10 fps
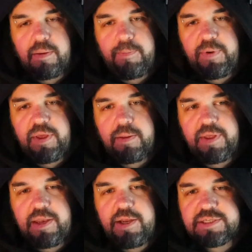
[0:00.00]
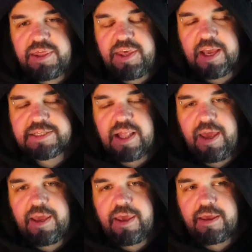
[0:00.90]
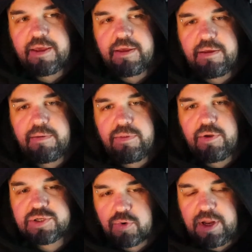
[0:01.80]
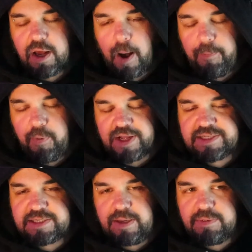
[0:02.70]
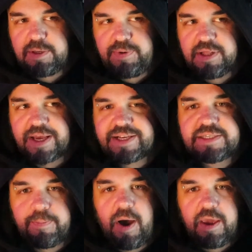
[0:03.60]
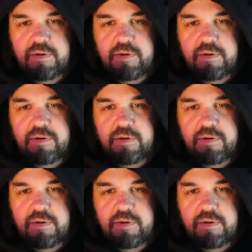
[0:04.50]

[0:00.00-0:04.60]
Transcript: but but here's the thing: is like there's already a couple that seem to be like semi